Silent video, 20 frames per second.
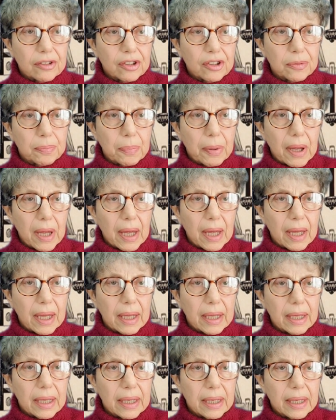
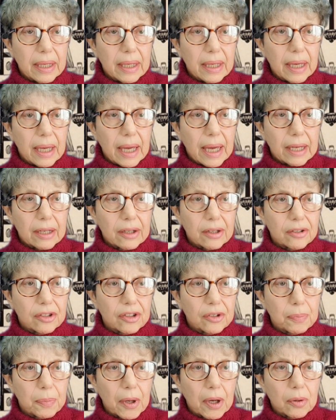spy
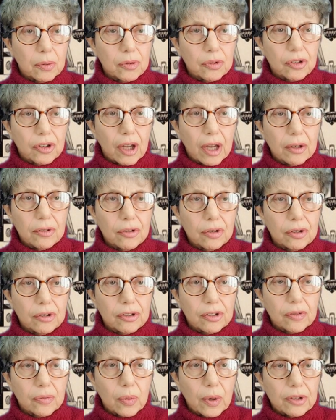exposed
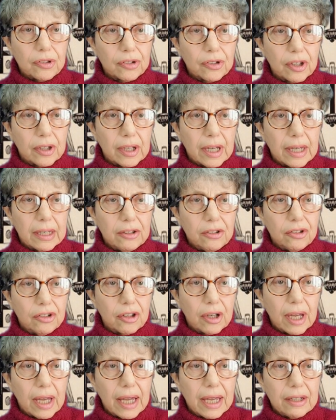hundreds of Western
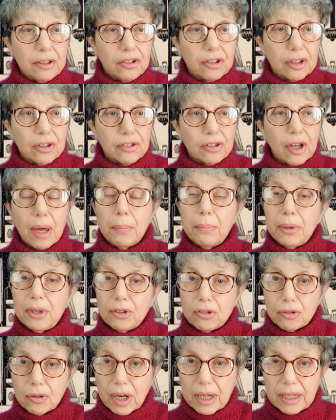ag agents,
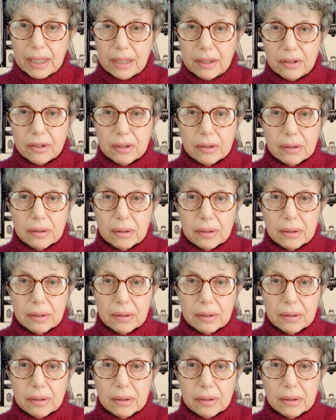betrayed